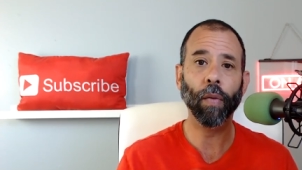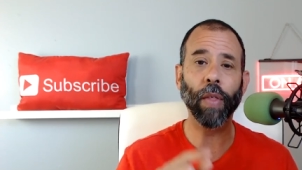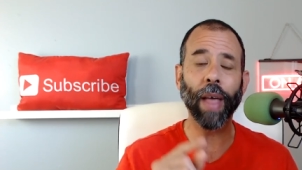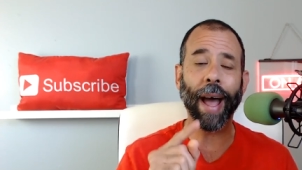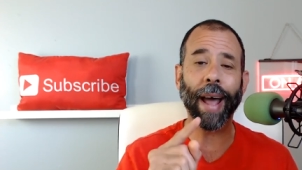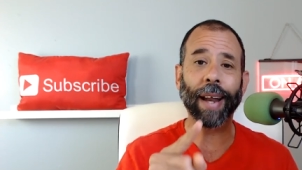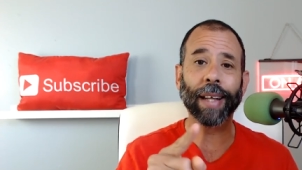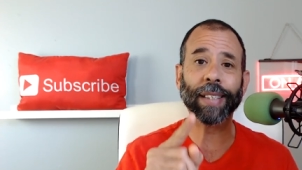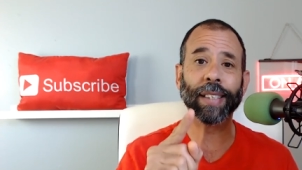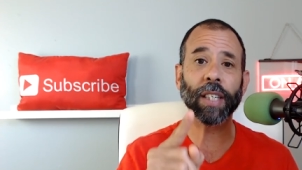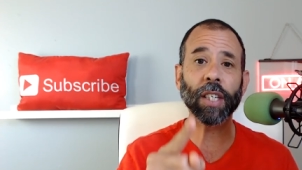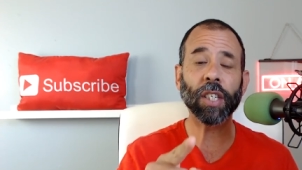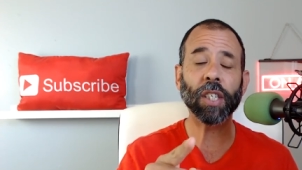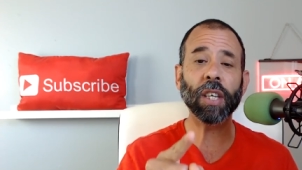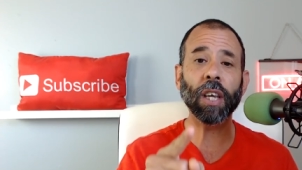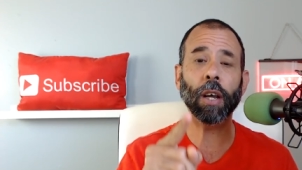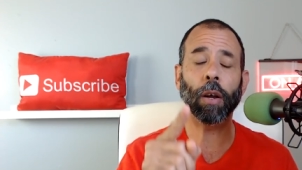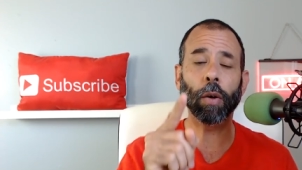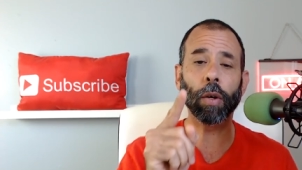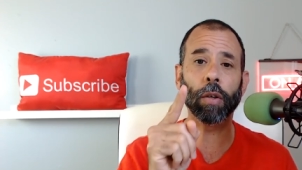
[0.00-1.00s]
That is the
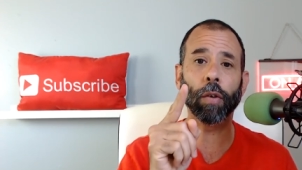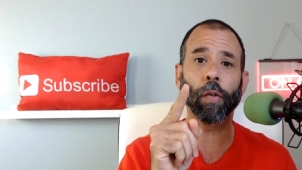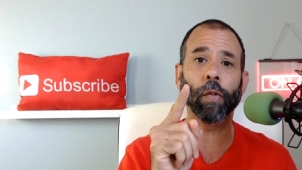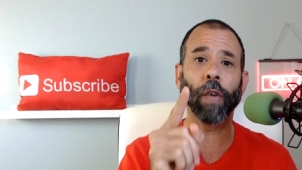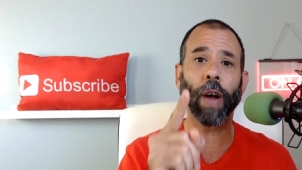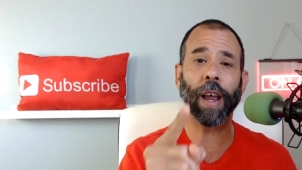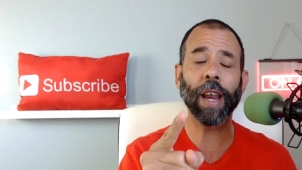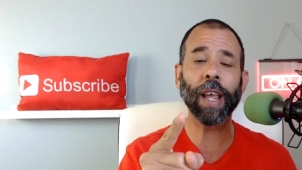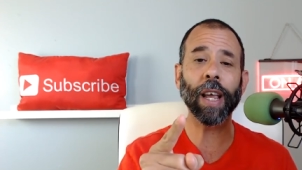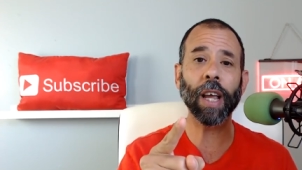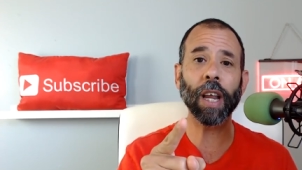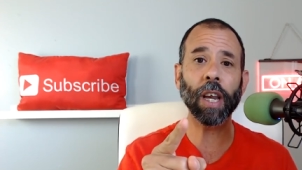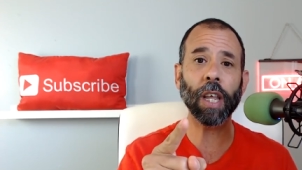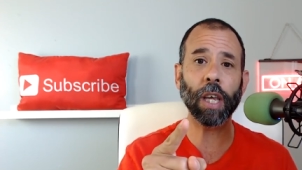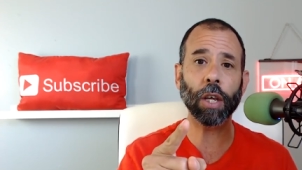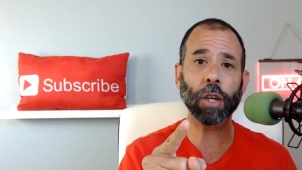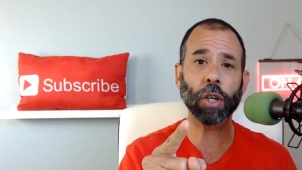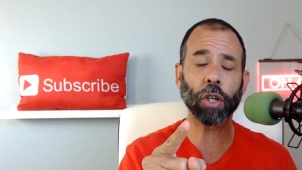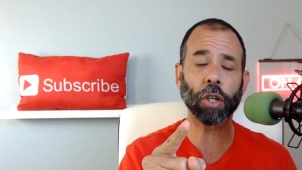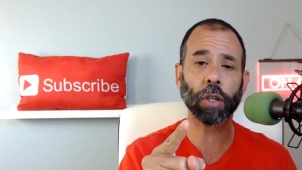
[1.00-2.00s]
secret to finding a
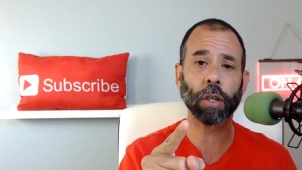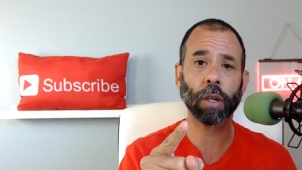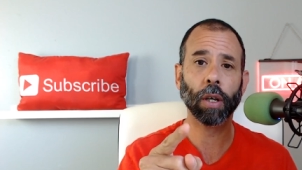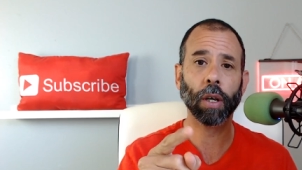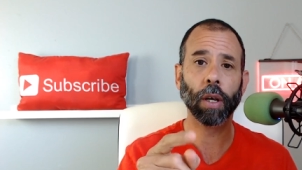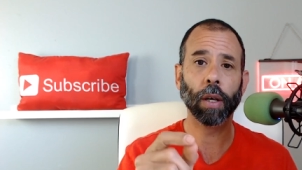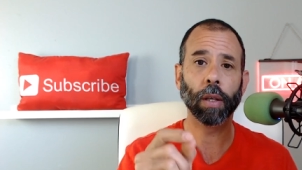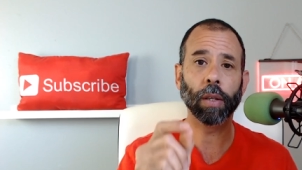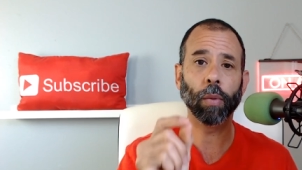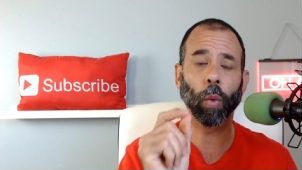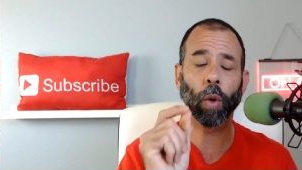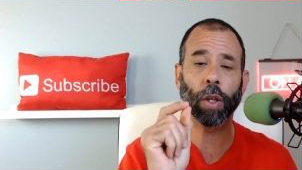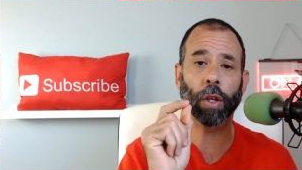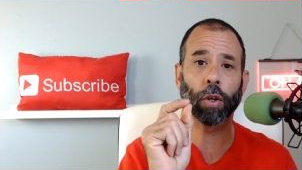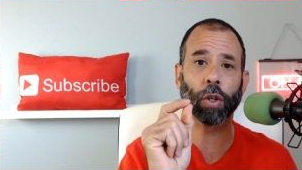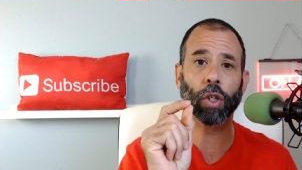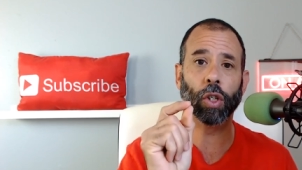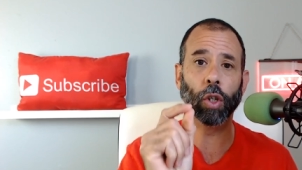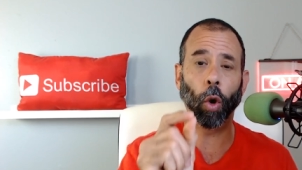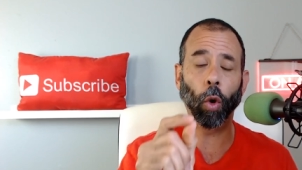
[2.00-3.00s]
niche where
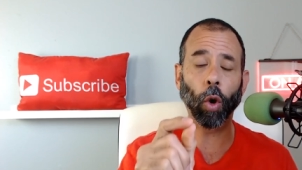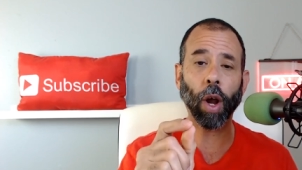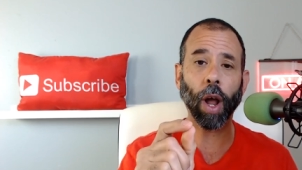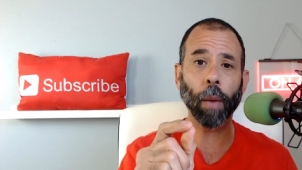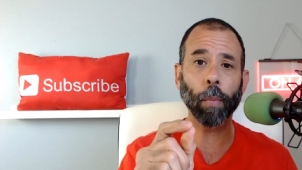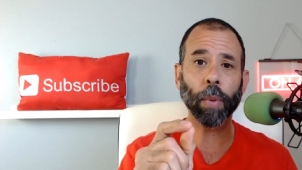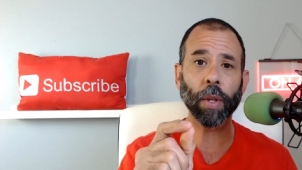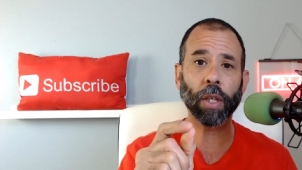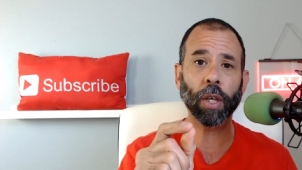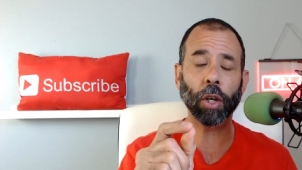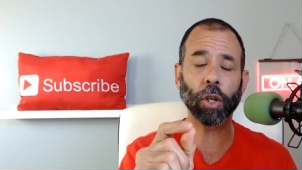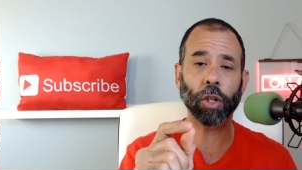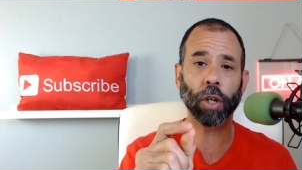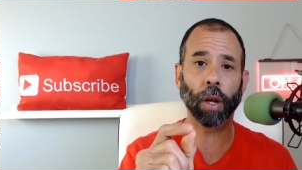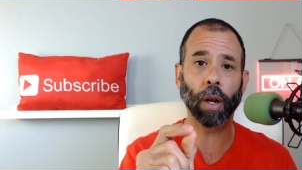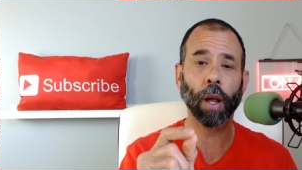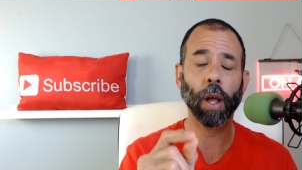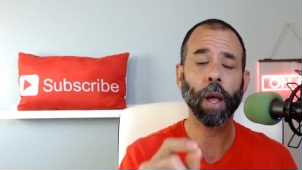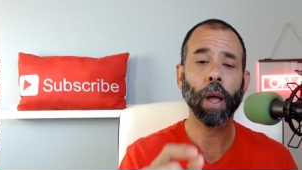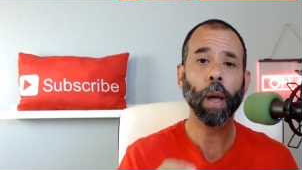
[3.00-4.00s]
there's no
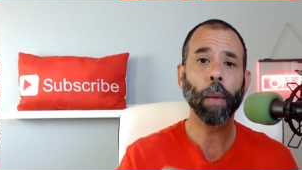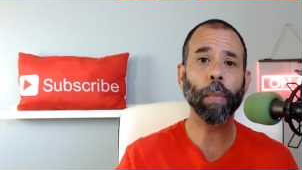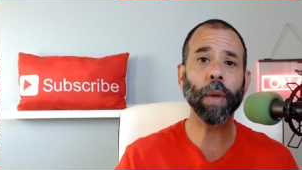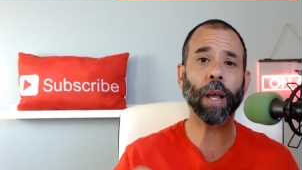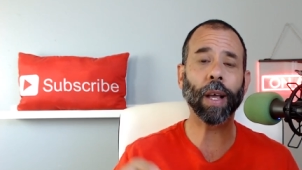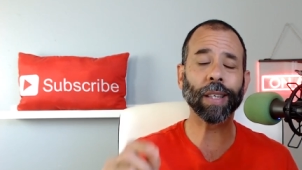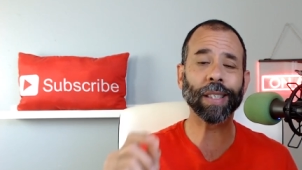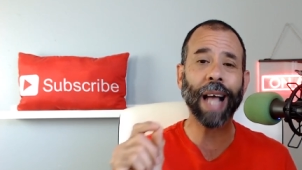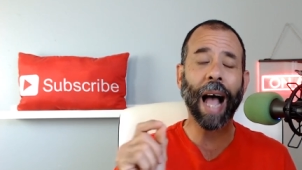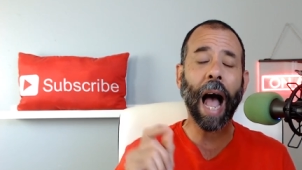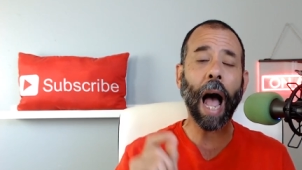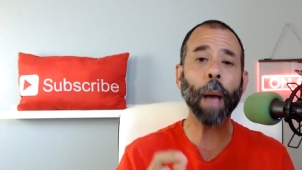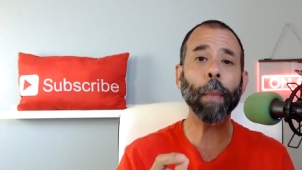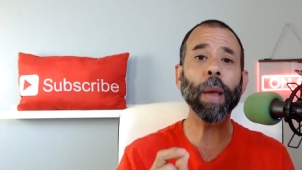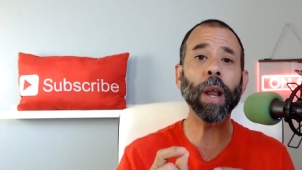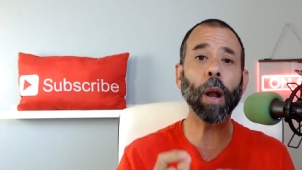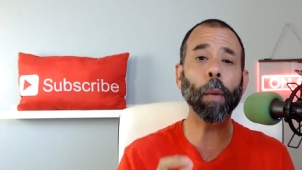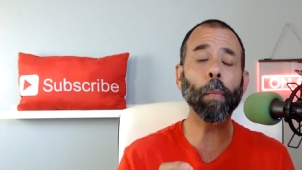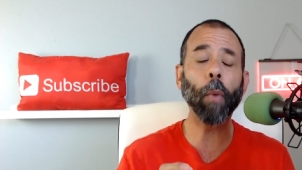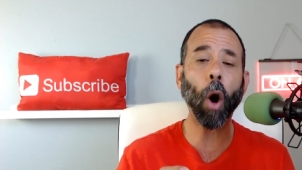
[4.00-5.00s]
competition because
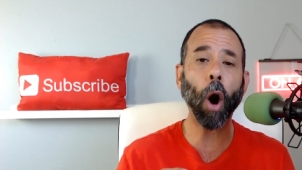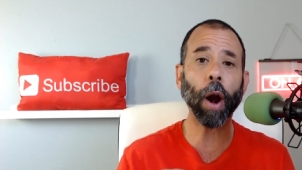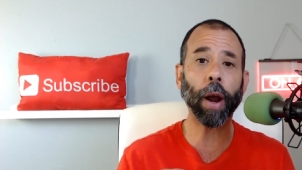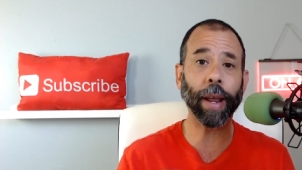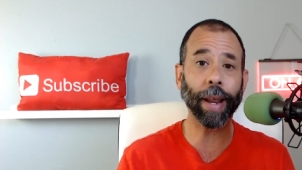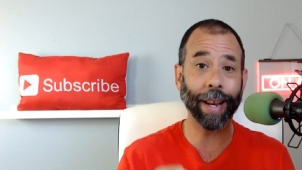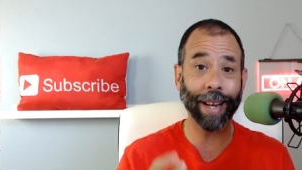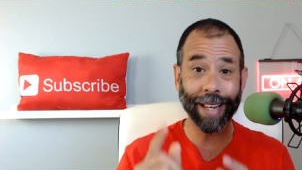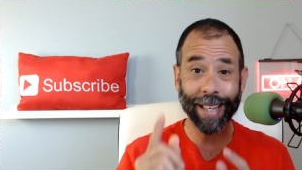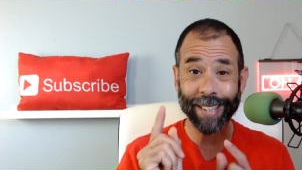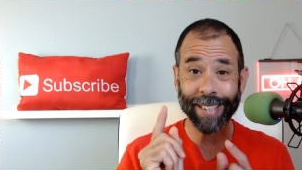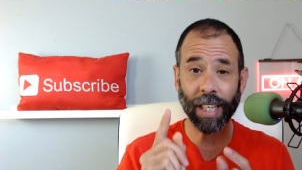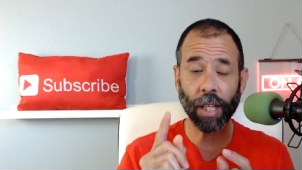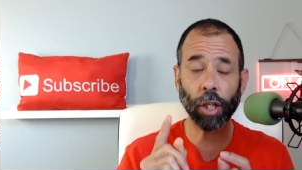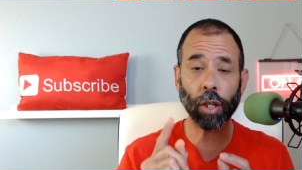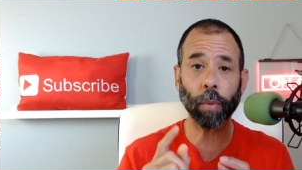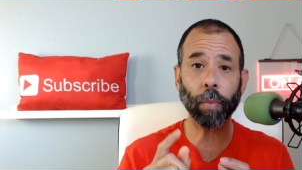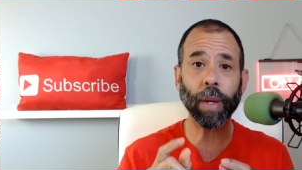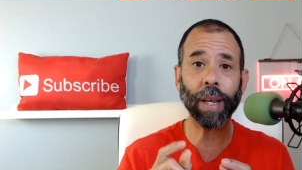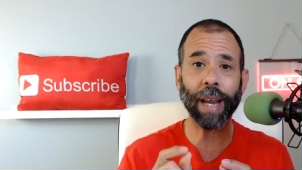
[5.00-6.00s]
I'm in a market,
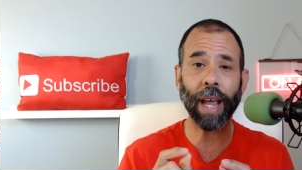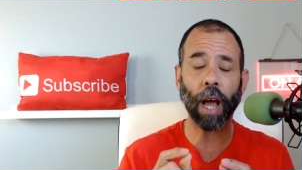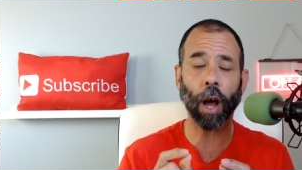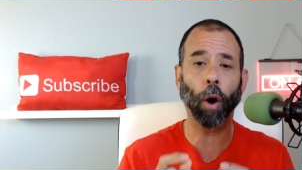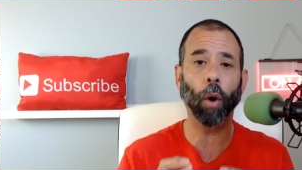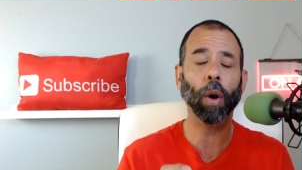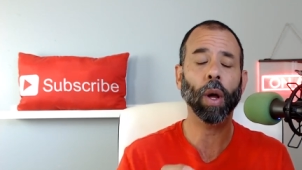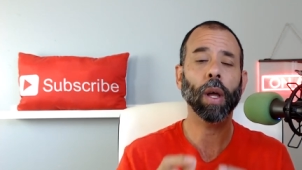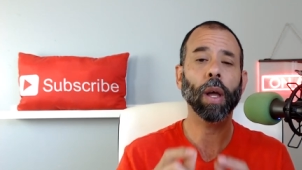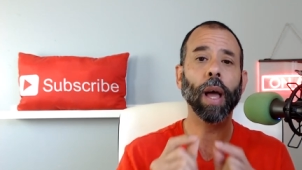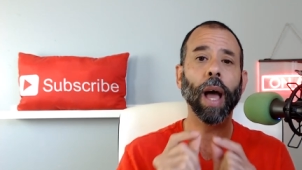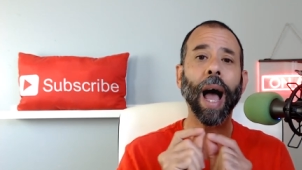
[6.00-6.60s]
listen to me now,